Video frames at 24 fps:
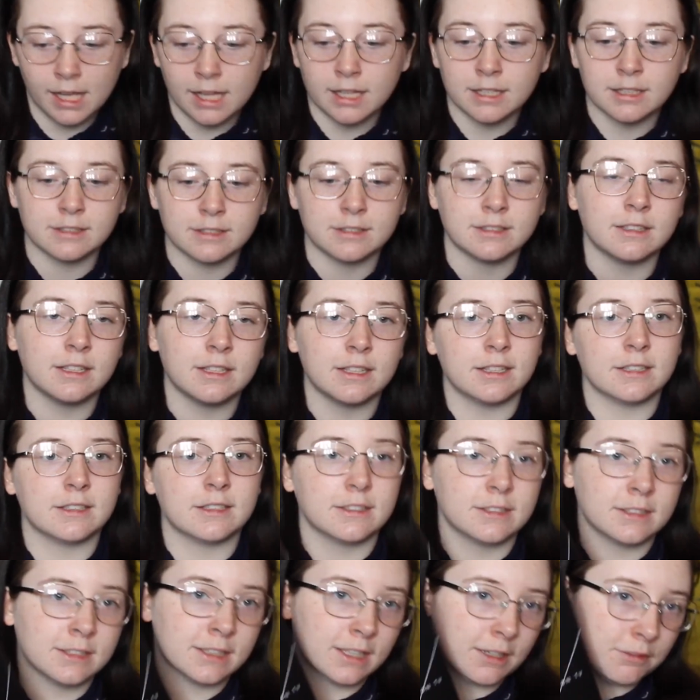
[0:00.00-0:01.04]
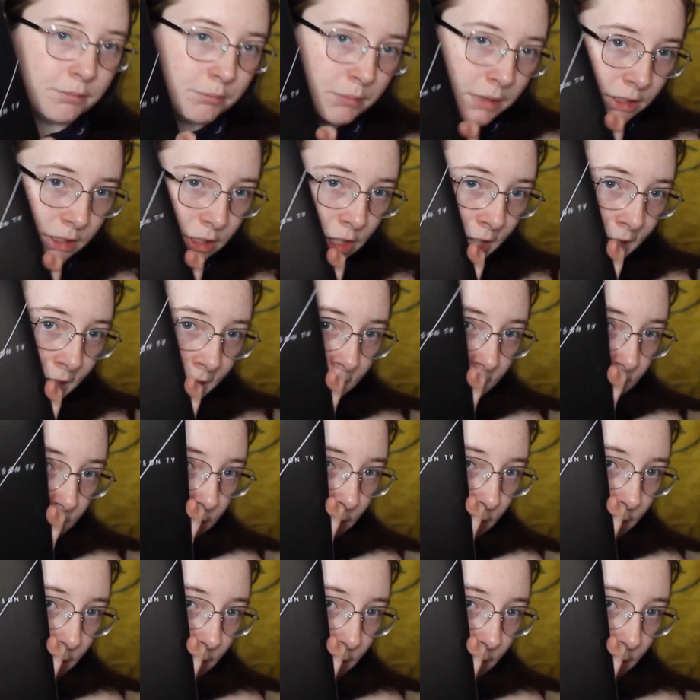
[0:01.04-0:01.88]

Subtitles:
Doesn't give much hints